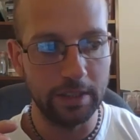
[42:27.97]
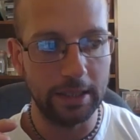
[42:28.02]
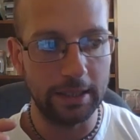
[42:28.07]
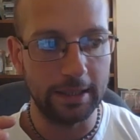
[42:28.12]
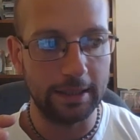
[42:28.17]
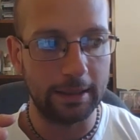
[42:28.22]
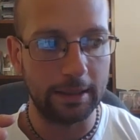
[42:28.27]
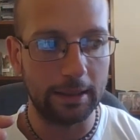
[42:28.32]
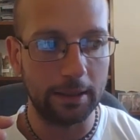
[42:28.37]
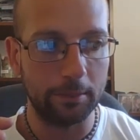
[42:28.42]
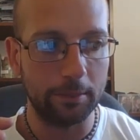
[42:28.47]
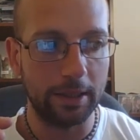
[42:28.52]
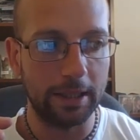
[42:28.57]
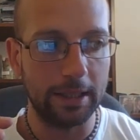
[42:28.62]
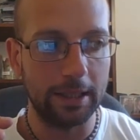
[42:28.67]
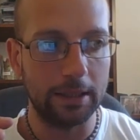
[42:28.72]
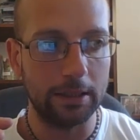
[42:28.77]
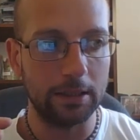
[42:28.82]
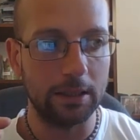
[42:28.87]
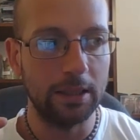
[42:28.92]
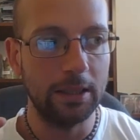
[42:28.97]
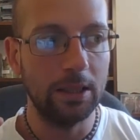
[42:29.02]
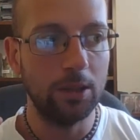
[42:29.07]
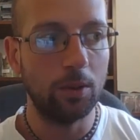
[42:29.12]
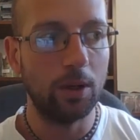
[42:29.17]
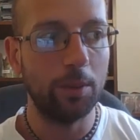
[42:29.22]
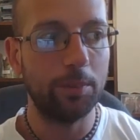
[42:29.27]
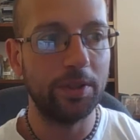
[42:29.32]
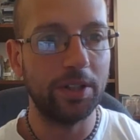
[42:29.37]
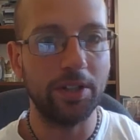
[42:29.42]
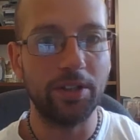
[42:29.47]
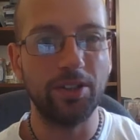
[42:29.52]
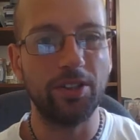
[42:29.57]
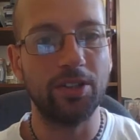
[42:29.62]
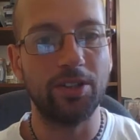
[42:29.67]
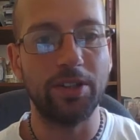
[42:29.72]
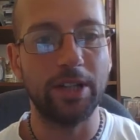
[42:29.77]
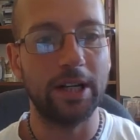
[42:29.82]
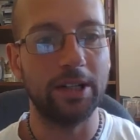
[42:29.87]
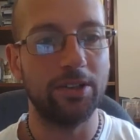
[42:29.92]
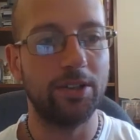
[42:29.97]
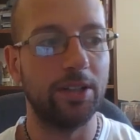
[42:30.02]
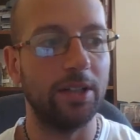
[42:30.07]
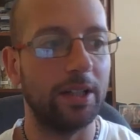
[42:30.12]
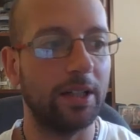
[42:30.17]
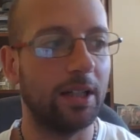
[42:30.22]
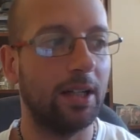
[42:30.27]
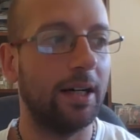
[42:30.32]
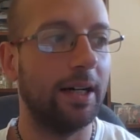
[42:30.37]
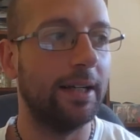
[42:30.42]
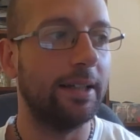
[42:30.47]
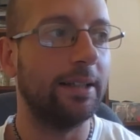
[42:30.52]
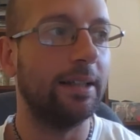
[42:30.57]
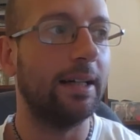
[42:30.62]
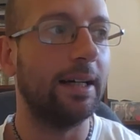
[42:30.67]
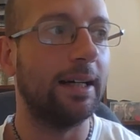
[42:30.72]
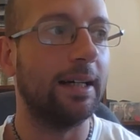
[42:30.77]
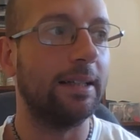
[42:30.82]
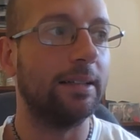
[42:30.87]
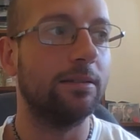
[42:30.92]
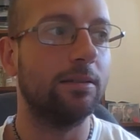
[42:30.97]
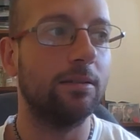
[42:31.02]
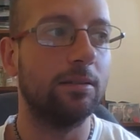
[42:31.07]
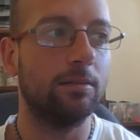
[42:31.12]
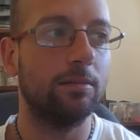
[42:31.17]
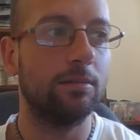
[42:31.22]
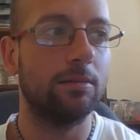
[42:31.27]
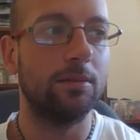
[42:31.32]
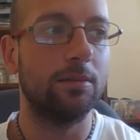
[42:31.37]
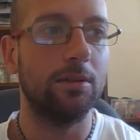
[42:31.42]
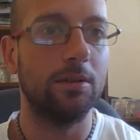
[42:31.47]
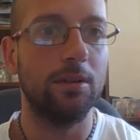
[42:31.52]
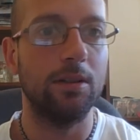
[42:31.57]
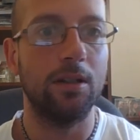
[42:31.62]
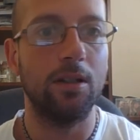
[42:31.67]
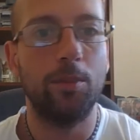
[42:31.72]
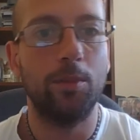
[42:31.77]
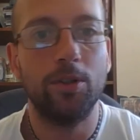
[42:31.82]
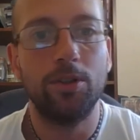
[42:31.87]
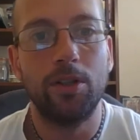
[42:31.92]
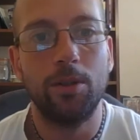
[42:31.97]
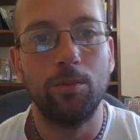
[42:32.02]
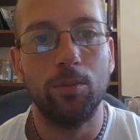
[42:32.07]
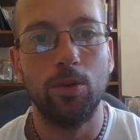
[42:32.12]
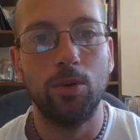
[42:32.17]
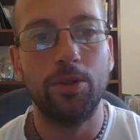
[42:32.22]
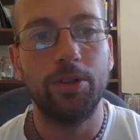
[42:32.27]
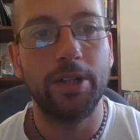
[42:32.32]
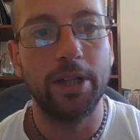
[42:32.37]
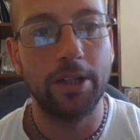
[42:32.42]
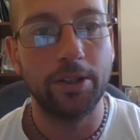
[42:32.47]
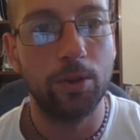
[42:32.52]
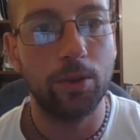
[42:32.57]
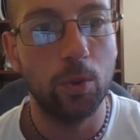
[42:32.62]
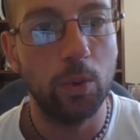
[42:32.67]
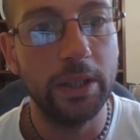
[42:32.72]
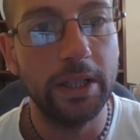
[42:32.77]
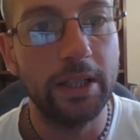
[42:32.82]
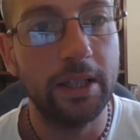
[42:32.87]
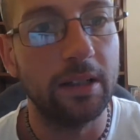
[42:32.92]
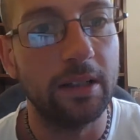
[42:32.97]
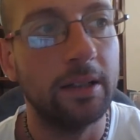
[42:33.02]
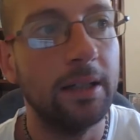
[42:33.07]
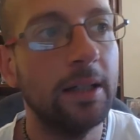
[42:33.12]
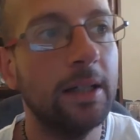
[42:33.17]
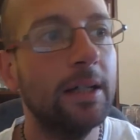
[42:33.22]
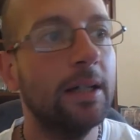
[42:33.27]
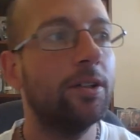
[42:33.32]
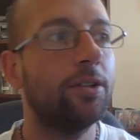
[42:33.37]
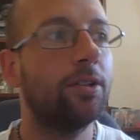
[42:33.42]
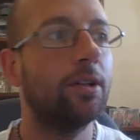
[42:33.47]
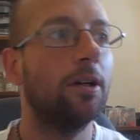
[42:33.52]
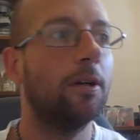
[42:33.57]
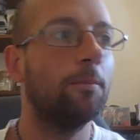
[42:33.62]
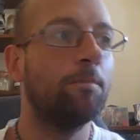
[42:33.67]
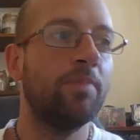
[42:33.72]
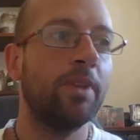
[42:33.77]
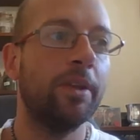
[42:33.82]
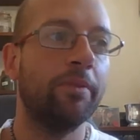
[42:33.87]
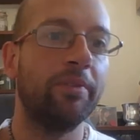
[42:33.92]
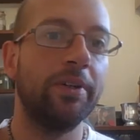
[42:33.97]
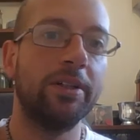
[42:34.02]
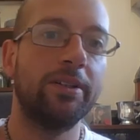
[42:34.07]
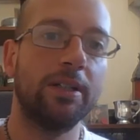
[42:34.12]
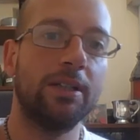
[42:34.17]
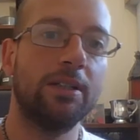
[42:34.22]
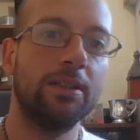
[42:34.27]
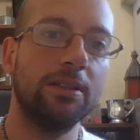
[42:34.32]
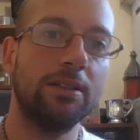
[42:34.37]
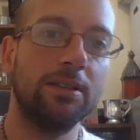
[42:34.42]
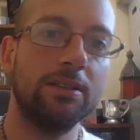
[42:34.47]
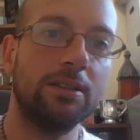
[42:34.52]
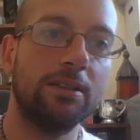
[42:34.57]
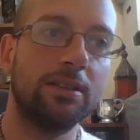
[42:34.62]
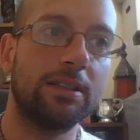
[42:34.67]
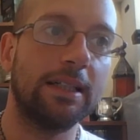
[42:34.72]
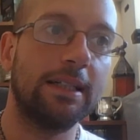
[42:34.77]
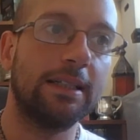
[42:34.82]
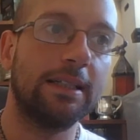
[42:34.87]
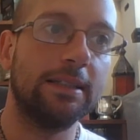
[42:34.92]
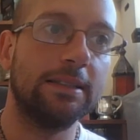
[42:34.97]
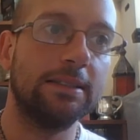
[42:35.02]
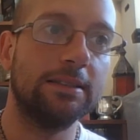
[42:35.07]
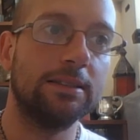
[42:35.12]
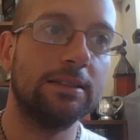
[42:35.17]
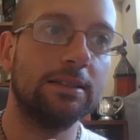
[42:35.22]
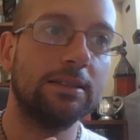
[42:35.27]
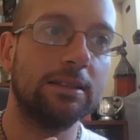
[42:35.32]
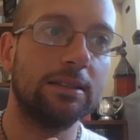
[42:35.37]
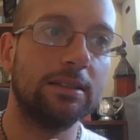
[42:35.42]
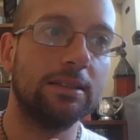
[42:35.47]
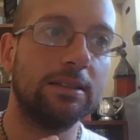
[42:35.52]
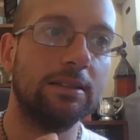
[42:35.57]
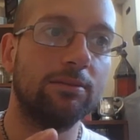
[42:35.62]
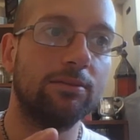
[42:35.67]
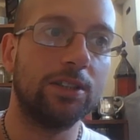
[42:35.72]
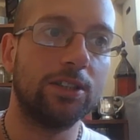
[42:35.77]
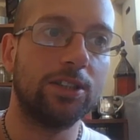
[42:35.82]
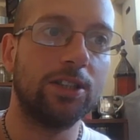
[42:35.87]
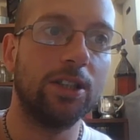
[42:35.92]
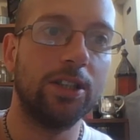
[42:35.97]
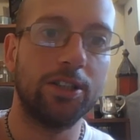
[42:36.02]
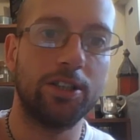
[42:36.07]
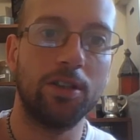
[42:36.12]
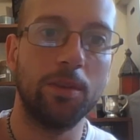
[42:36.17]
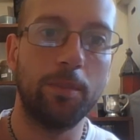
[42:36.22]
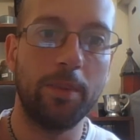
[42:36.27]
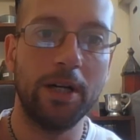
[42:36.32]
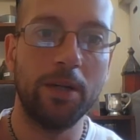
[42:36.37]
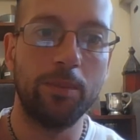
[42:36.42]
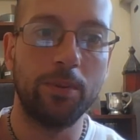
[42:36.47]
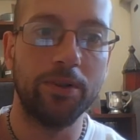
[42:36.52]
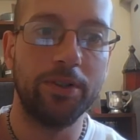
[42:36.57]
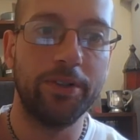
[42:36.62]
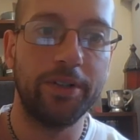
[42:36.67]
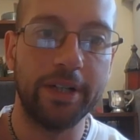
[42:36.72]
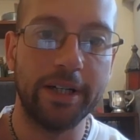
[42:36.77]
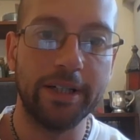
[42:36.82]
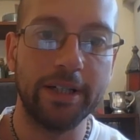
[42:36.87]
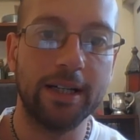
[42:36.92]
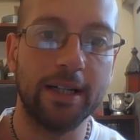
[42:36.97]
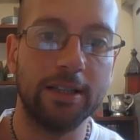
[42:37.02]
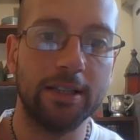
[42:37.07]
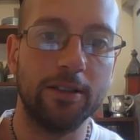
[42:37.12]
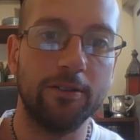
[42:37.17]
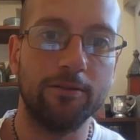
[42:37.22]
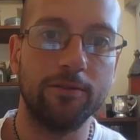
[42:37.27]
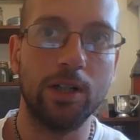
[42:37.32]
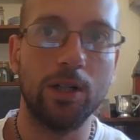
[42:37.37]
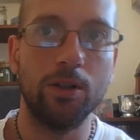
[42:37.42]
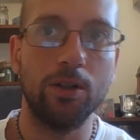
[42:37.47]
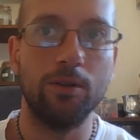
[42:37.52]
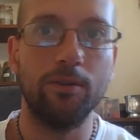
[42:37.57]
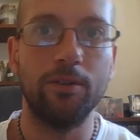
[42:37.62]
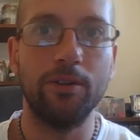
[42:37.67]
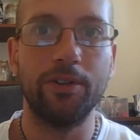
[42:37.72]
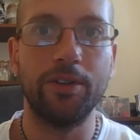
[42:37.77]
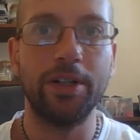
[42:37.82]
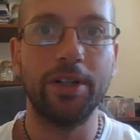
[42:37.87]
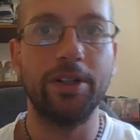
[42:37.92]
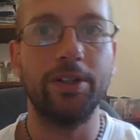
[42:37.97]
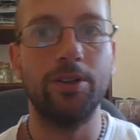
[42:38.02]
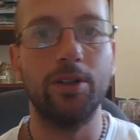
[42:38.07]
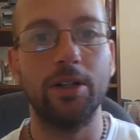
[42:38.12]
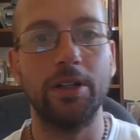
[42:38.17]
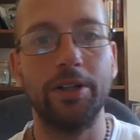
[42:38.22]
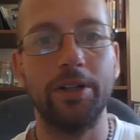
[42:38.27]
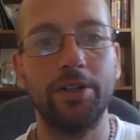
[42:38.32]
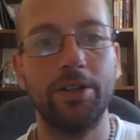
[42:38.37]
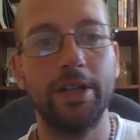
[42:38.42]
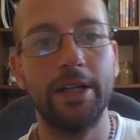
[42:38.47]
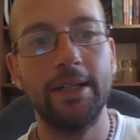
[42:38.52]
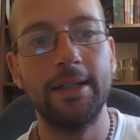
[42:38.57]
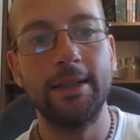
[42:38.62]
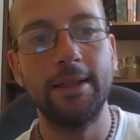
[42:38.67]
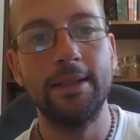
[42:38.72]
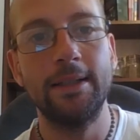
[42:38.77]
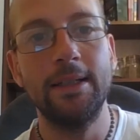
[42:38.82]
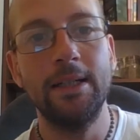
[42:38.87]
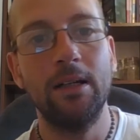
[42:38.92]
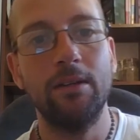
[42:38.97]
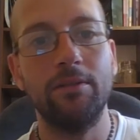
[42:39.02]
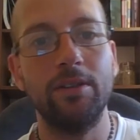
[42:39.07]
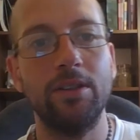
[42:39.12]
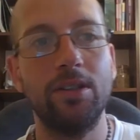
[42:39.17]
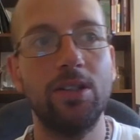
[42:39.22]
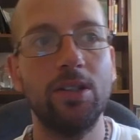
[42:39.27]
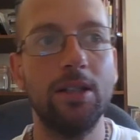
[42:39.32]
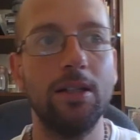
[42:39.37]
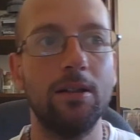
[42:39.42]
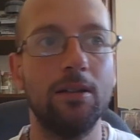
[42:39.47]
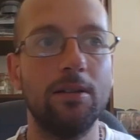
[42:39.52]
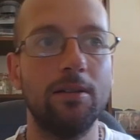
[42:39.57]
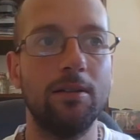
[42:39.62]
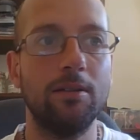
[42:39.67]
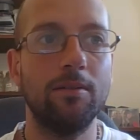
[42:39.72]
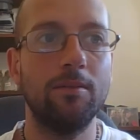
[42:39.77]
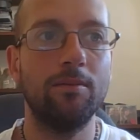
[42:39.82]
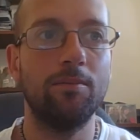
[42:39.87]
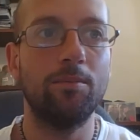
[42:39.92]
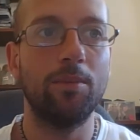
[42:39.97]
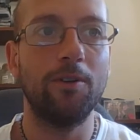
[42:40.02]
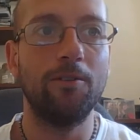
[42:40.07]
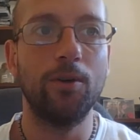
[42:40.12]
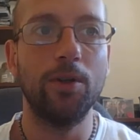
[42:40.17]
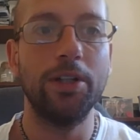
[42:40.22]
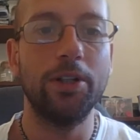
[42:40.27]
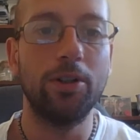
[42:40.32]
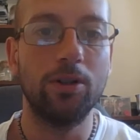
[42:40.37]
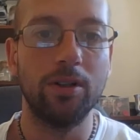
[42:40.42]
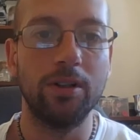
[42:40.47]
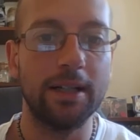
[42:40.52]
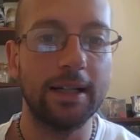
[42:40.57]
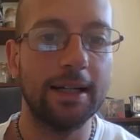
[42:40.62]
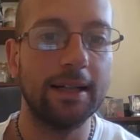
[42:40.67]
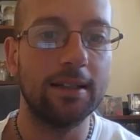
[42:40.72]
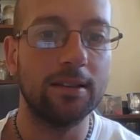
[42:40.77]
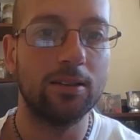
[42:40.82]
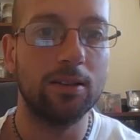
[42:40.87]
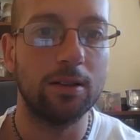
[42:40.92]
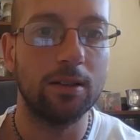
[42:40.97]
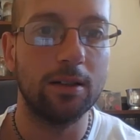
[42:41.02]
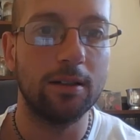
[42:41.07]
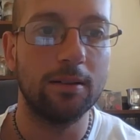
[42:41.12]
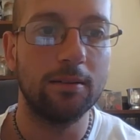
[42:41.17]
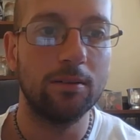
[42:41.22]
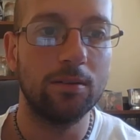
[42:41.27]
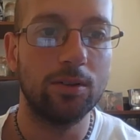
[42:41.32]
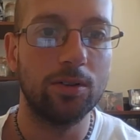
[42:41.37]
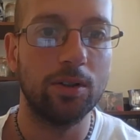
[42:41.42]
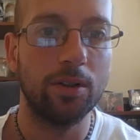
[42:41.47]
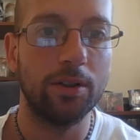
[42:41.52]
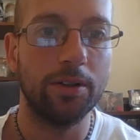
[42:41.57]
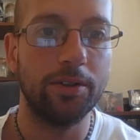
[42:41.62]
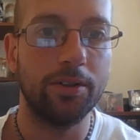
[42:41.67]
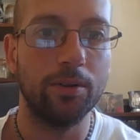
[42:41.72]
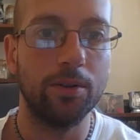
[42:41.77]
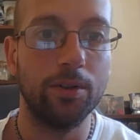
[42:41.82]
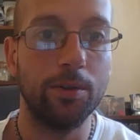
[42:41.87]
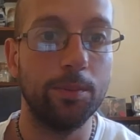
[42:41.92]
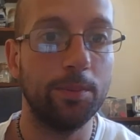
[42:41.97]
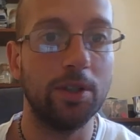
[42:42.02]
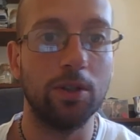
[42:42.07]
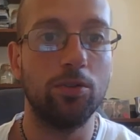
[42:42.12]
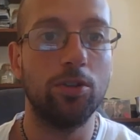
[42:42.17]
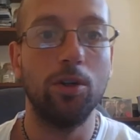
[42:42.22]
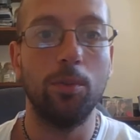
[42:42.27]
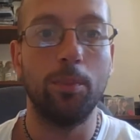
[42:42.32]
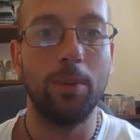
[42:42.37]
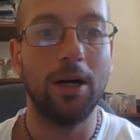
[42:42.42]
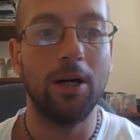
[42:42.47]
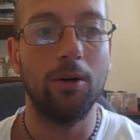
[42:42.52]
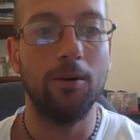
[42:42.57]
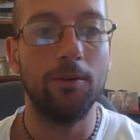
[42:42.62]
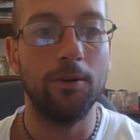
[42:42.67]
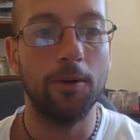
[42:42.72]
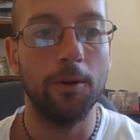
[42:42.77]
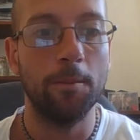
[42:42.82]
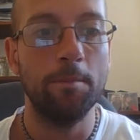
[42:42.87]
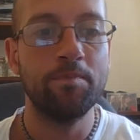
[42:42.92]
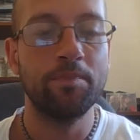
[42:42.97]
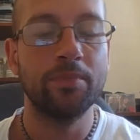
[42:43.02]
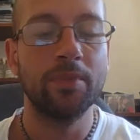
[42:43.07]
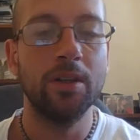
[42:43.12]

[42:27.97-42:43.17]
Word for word: And what happens is it just starts to decline, and the Muslim rule starts to weaken. So the Italians and the church and the papal state kind of know there's this knowledge there. They see it before they couldn't get to Jerusalem, it was too powerful.